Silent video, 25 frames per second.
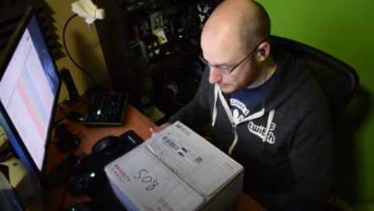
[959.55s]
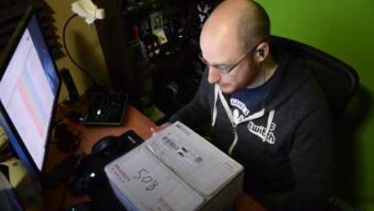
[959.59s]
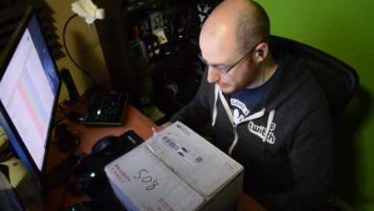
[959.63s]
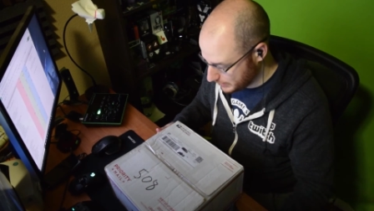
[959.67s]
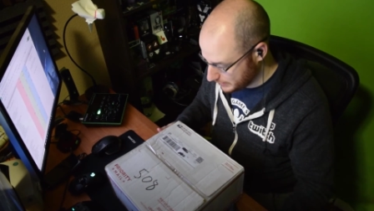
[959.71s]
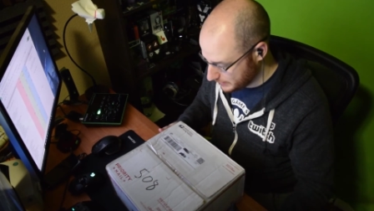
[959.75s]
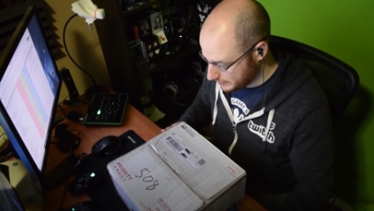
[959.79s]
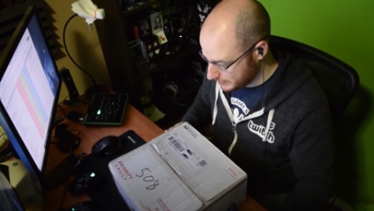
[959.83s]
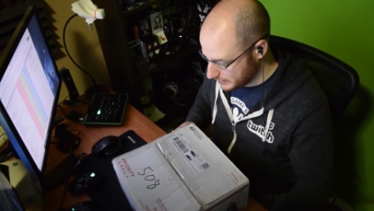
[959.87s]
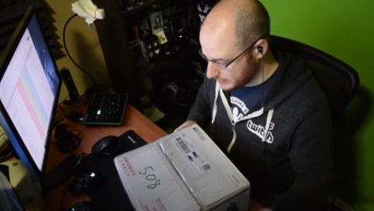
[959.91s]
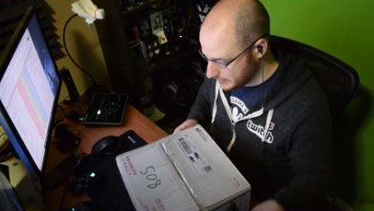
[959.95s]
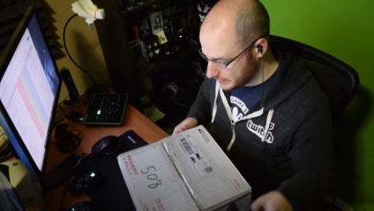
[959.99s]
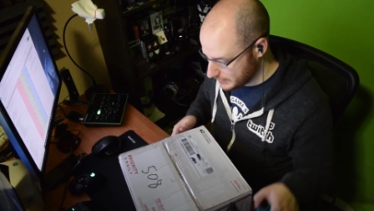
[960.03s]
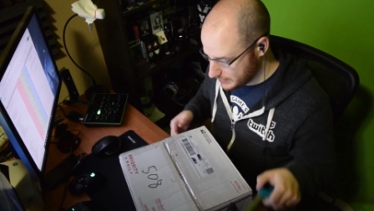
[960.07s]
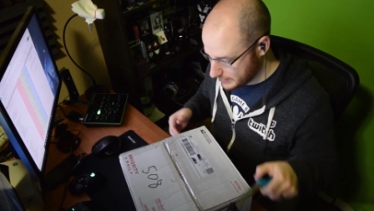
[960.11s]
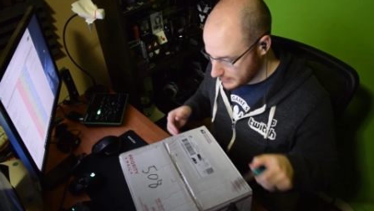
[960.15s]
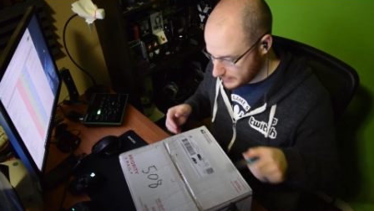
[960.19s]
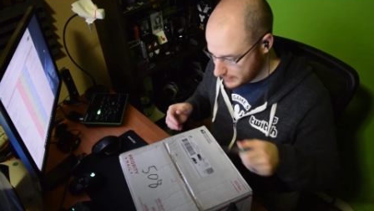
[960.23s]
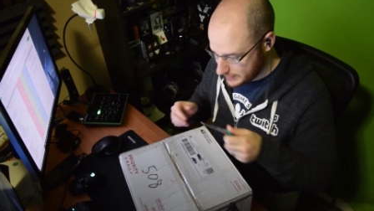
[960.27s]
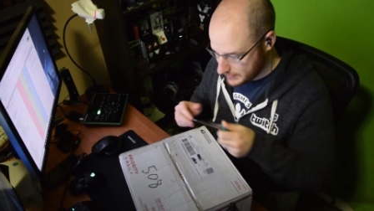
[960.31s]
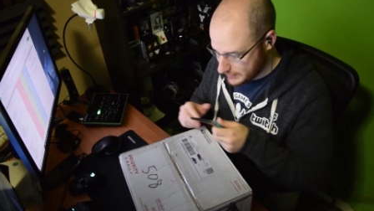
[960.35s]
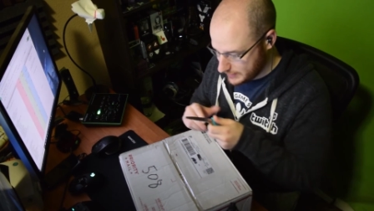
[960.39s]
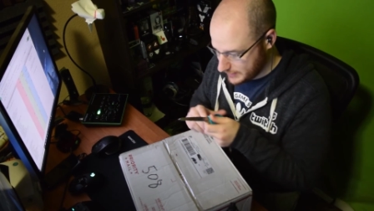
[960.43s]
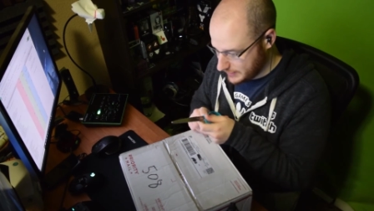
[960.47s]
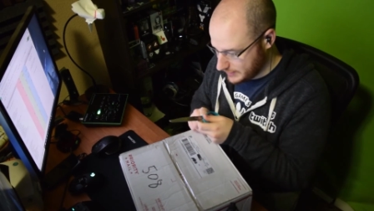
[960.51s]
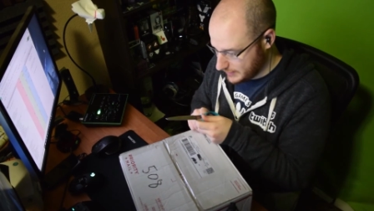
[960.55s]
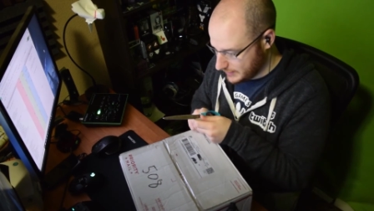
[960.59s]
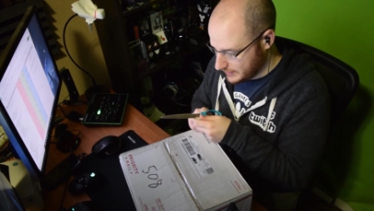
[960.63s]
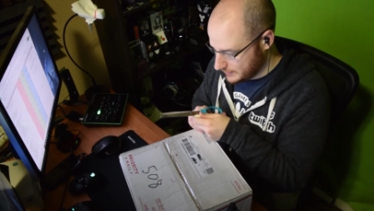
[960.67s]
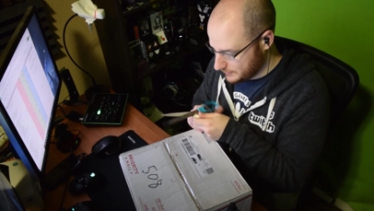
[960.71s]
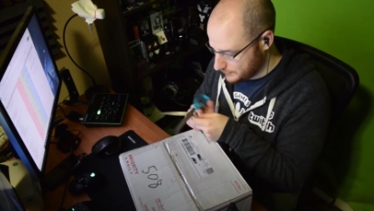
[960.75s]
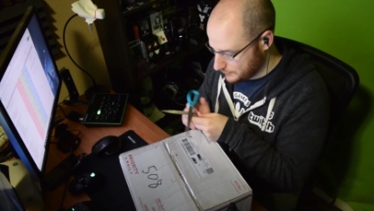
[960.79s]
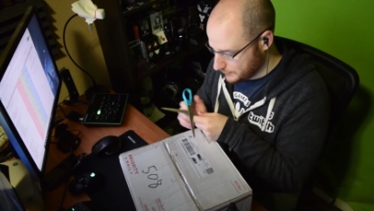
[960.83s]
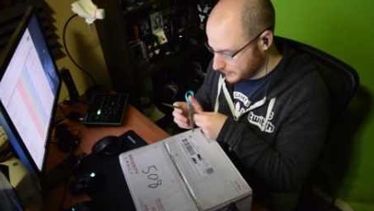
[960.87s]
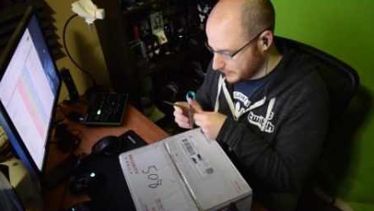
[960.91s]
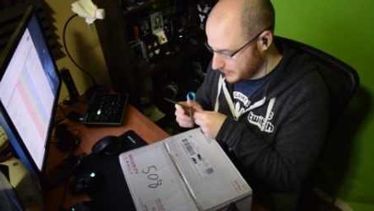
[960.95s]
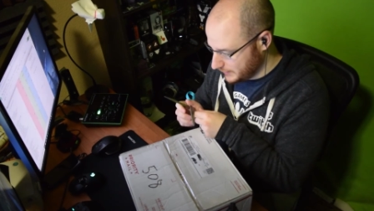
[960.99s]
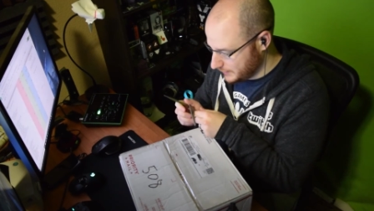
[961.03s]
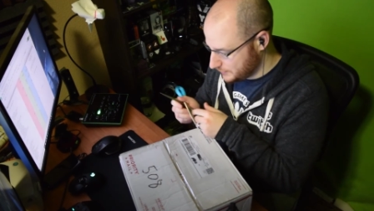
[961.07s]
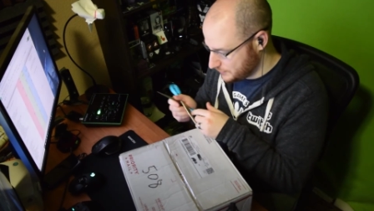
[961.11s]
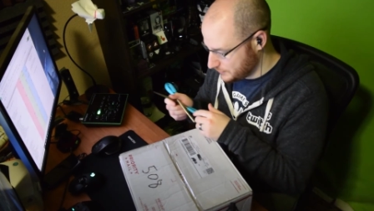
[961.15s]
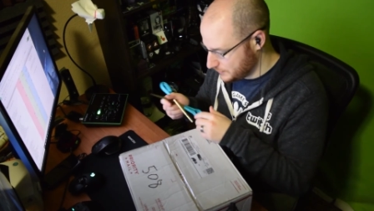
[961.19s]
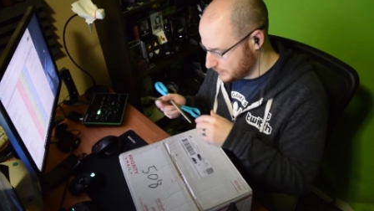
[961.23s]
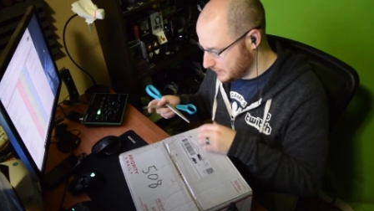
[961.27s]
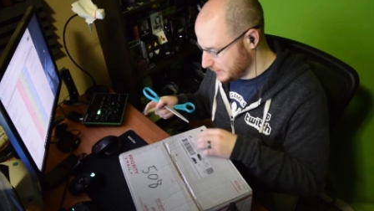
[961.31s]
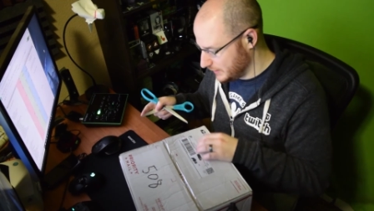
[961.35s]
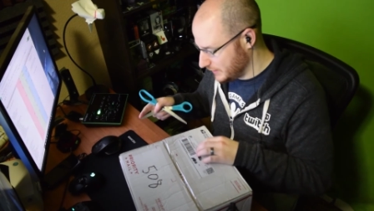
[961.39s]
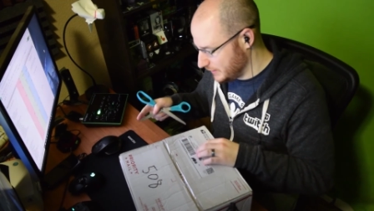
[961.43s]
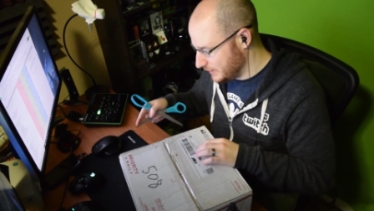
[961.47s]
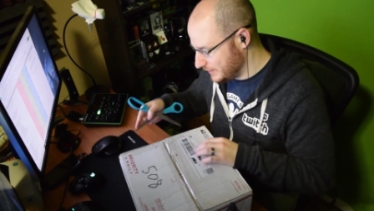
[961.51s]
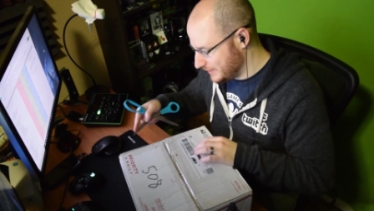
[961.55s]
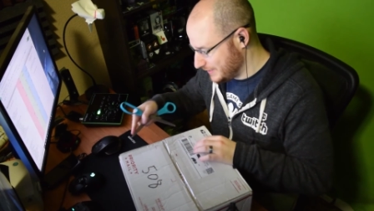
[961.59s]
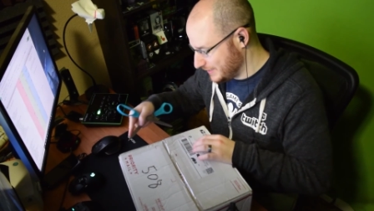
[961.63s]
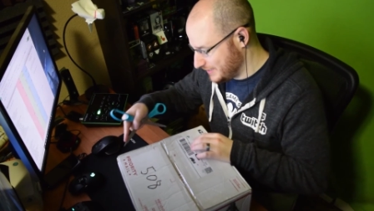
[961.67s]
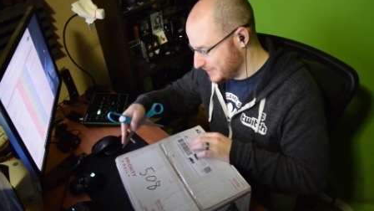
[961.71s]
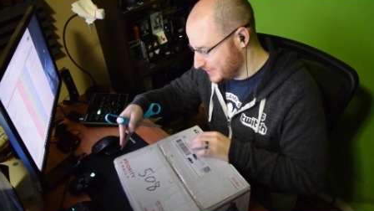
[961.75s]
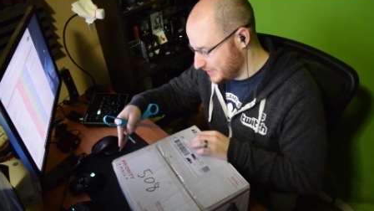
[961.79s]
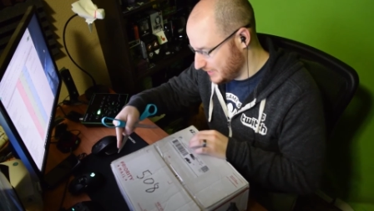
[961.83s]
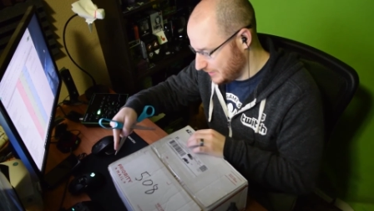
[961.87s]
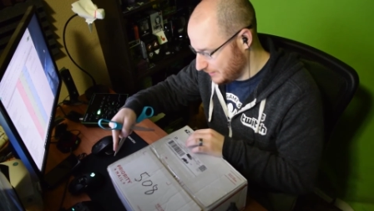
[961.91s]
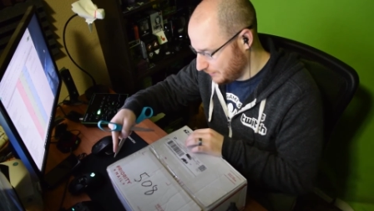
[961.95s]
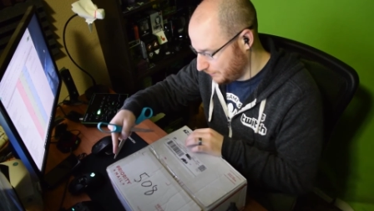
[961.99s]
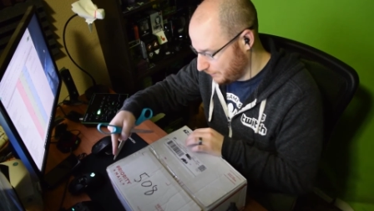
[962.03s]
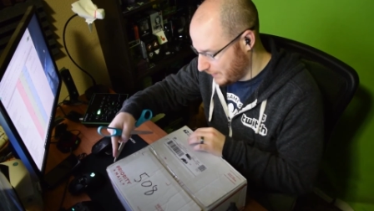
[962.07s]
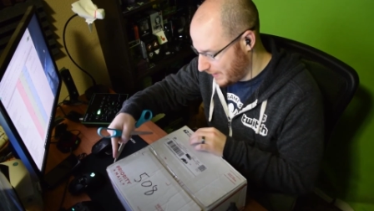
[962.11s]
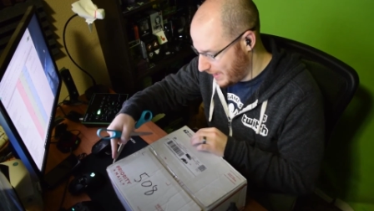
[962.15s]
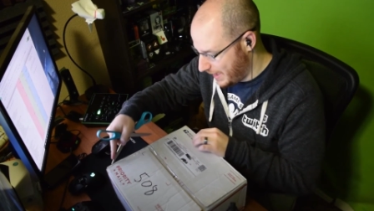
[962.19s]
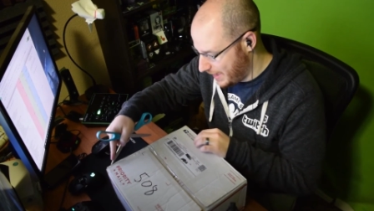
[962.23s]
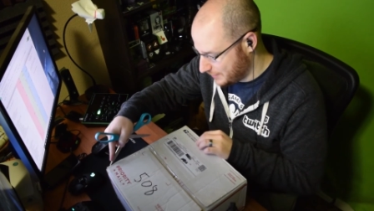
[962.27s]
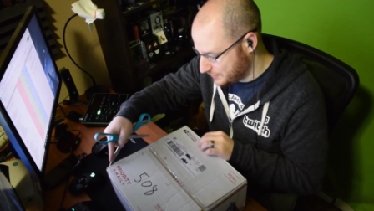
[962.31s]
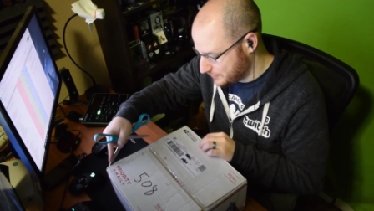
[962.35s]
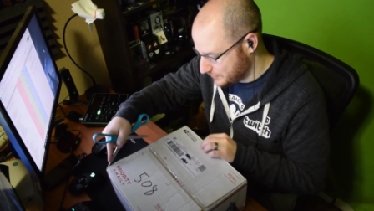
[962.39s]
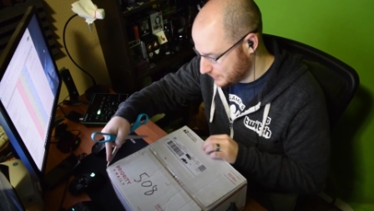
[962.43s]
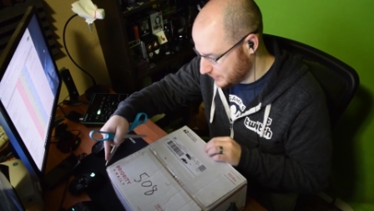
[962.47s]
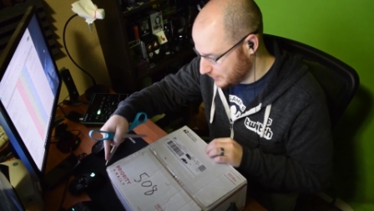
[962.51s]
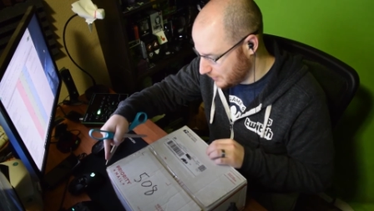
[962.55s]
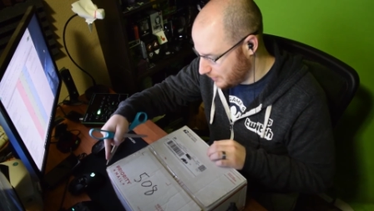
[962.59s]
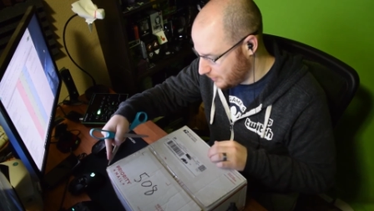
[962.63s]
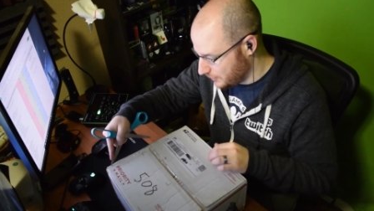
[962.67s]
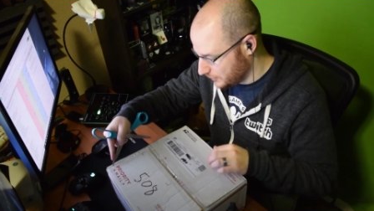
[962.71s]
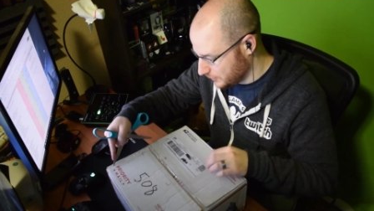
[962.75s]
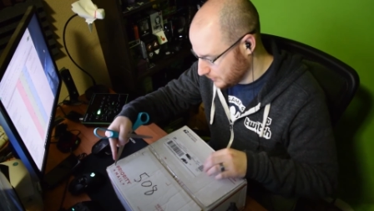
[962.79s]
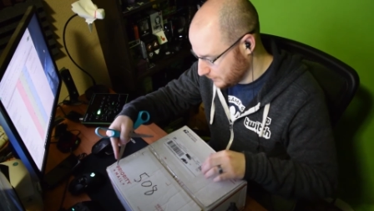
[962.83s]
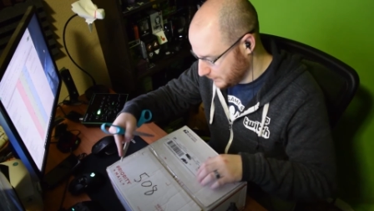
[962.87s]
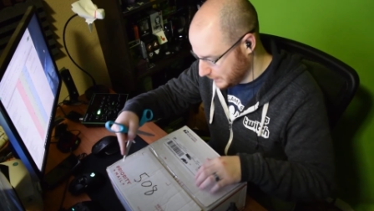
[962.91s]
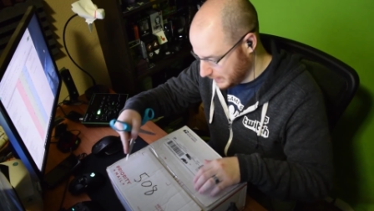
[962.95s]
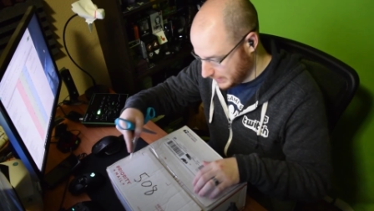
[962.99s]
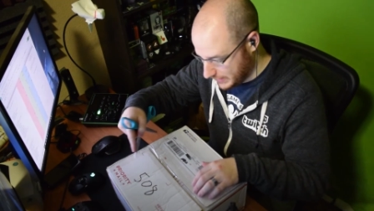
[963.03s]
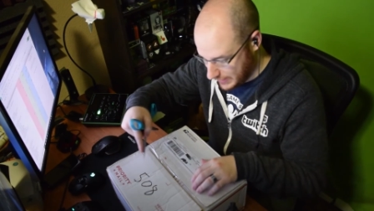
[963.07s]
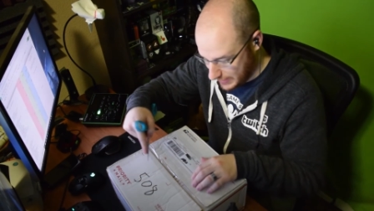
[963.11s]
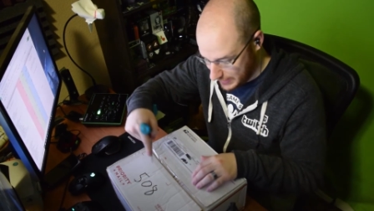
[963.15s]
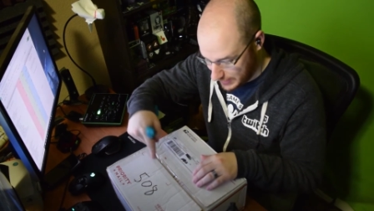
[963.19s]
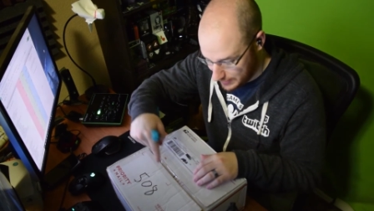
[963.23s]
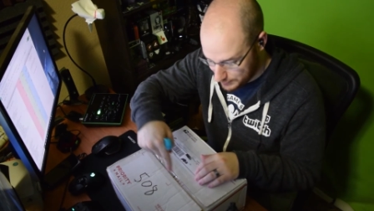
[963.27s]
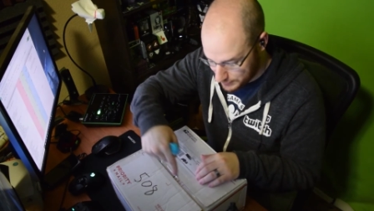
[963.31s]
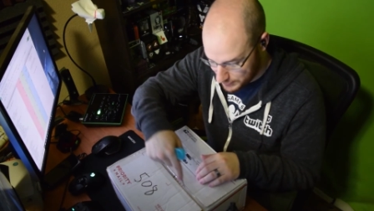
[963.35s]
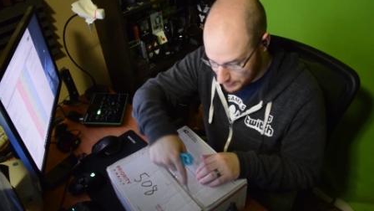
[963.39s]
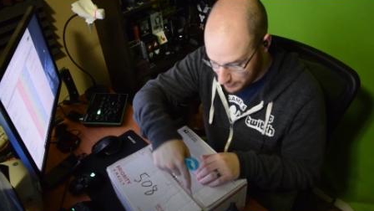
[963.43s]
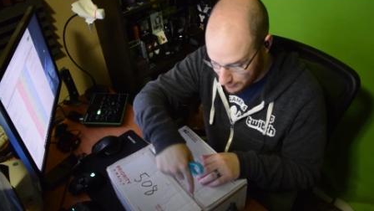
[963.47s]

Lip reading: But really interested to see if actually all of the games